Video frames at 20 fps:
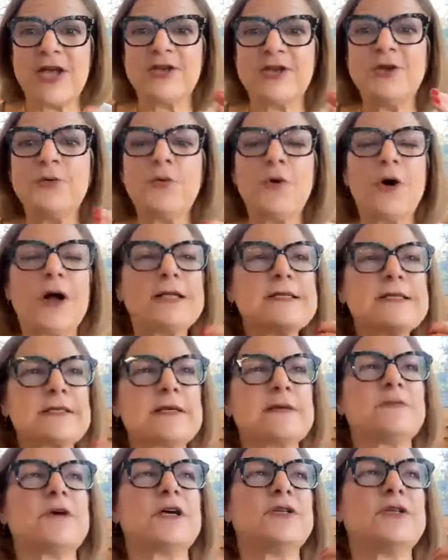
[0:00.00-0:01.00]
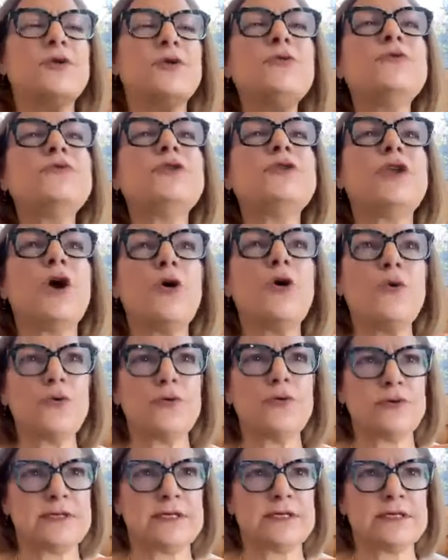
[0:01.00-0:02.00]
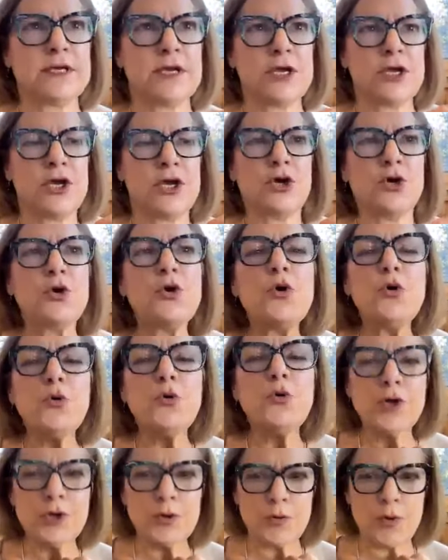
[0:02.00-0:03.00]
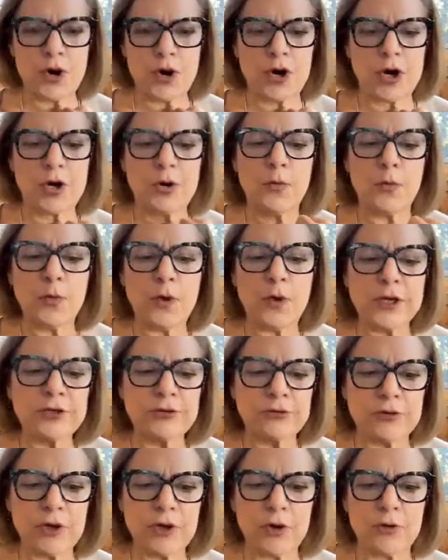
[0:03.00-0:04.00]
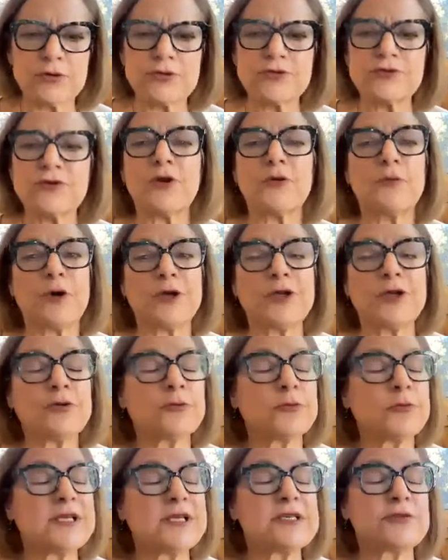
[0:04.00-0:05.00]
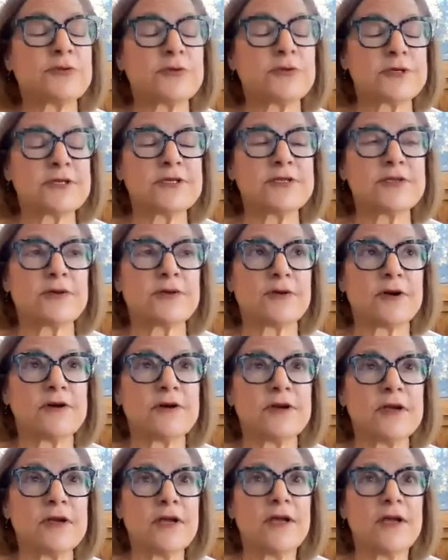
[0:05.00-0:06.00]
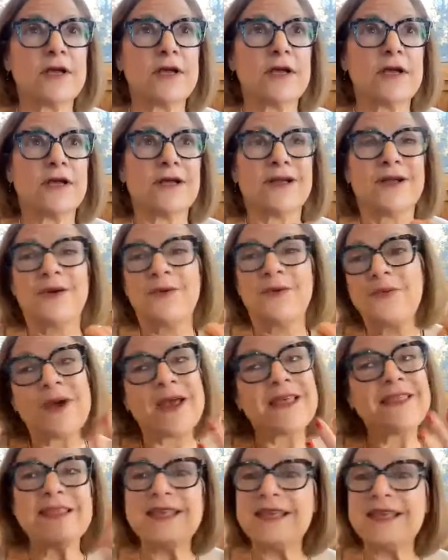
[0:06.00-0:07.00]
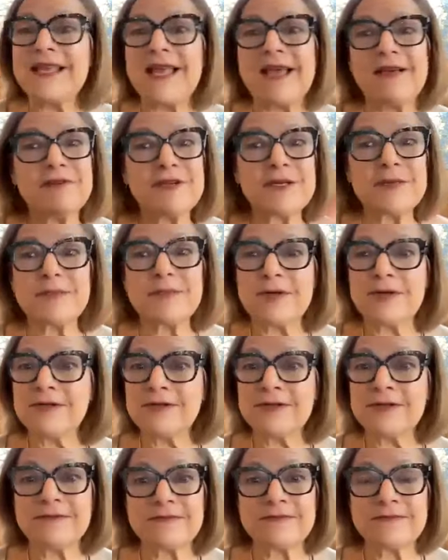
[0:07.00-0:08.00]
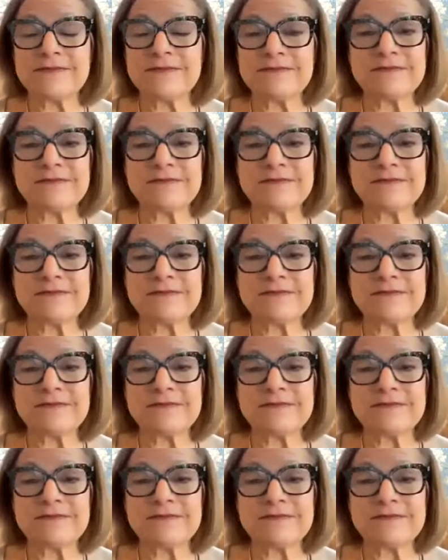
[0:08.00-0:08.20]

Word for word: you want someone who knows who you are, what your goals are, what your resources are, when the inevitable